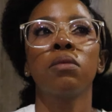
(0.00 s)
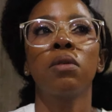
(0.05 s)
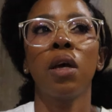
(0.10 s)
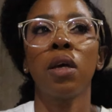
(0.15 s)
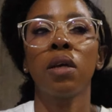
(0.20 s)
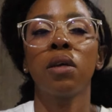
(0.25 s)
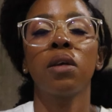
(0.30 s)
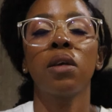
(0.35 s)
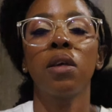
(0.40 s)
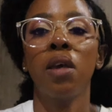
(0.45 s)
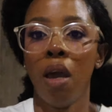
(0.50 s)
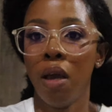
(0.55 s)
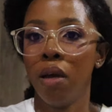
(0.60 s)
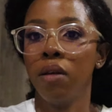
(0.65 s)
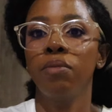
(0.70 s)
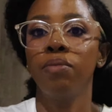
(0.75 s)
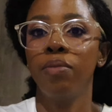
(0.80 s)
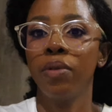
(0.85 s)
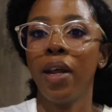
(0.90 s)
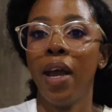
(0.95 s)

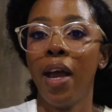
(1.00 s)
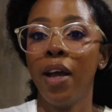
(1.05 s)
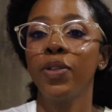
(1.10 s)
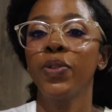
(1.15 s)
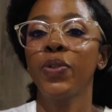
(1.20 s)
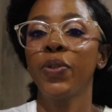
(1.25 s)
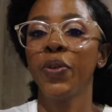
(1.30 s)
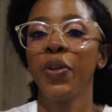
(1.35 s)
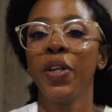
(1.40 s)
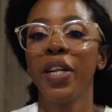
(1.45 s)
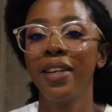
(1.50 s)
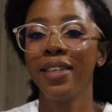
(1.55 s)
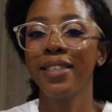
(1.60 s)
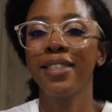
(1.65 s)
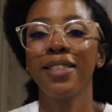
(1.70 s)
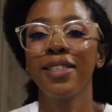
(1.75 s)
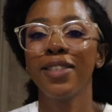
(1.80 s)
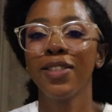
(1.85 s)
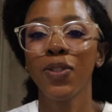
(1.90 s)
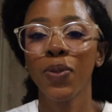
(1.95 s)
but I had to
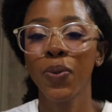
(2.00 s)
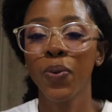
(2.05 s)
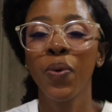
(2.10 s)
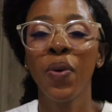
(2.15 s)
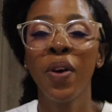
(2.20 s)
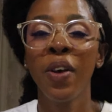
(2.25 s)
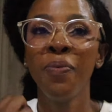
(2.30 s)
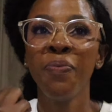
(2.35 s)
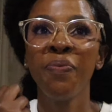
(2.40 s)
listen to